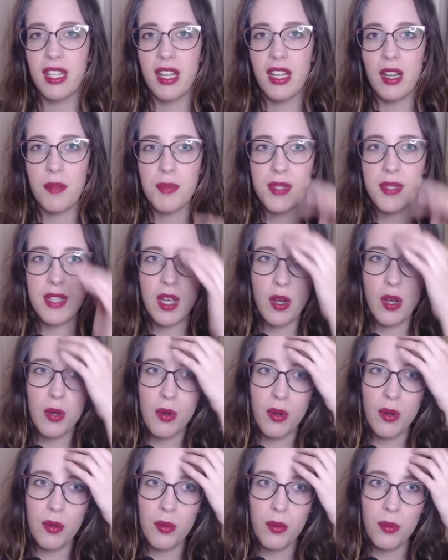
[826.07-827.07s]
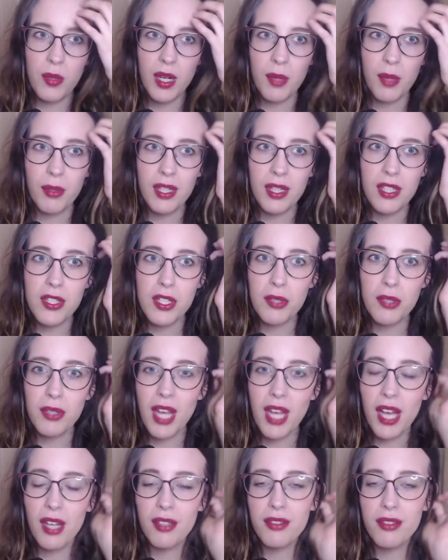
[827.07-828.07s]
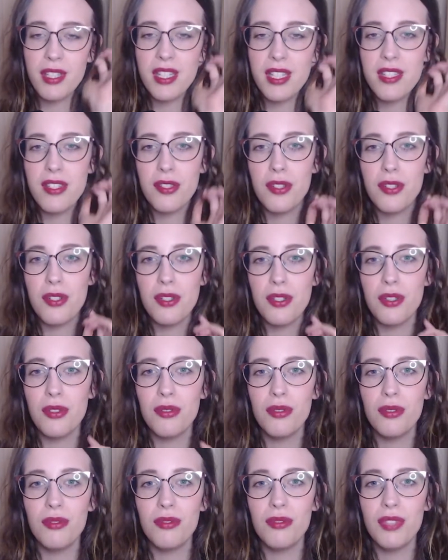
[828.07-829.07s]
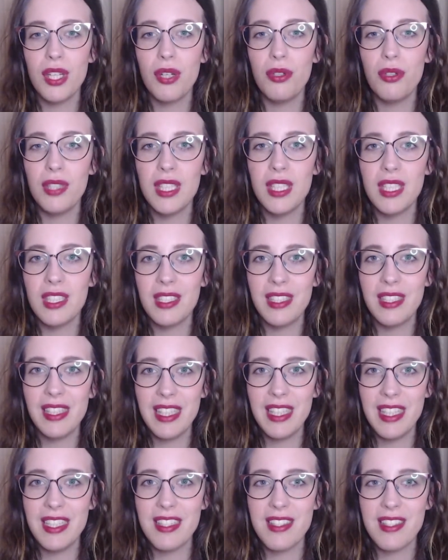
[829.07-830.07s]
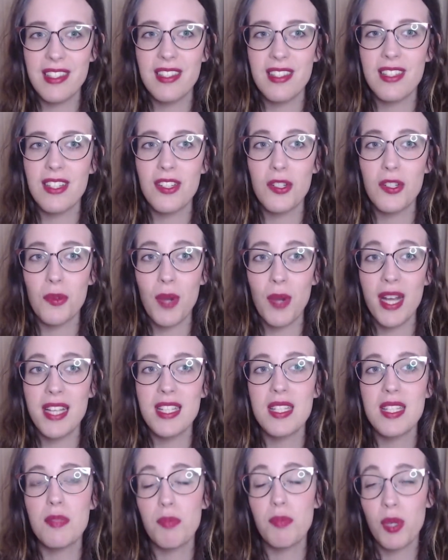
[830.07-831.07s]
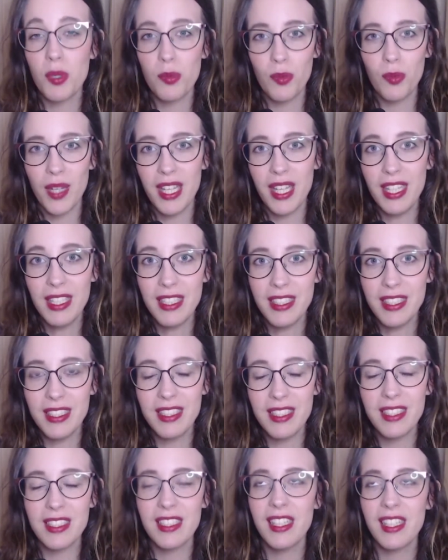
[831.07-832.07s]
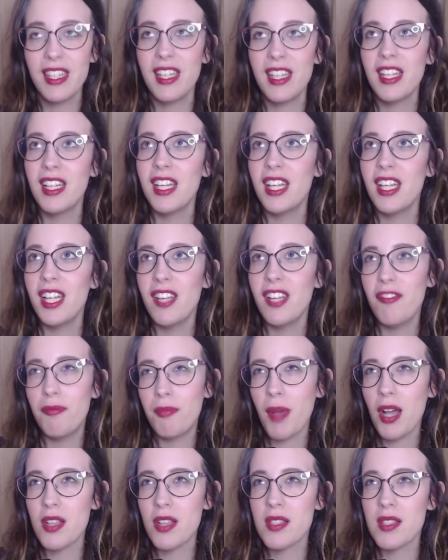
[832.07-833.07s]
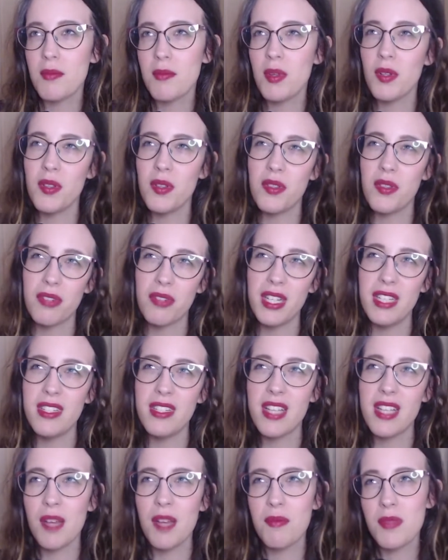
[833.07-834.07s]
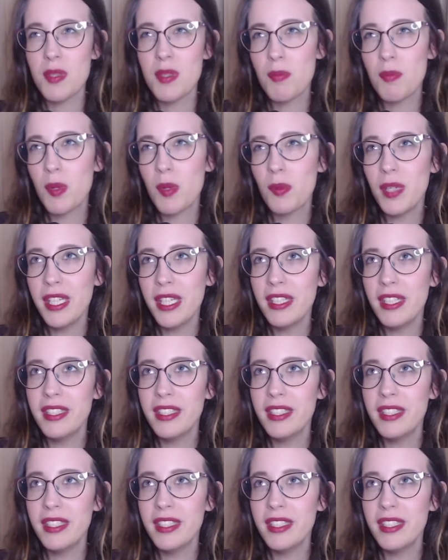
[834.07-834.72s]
So what I want to do now is do yoga at least twice per week, if possible 3 times per week.